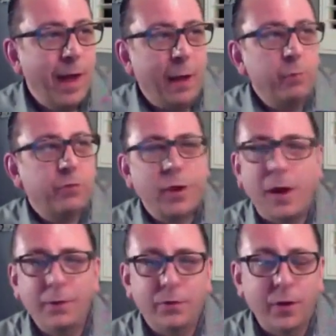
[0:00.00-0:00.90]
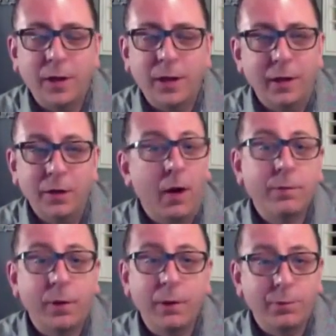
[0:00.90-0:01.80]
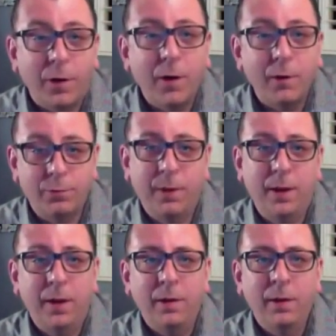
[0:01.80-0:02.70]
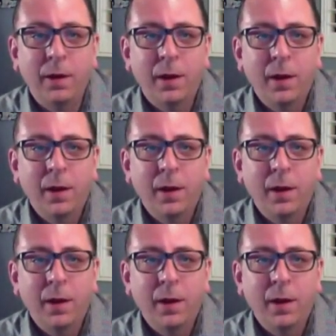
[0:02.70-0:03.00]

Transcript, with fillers: outside the city, not very far from here,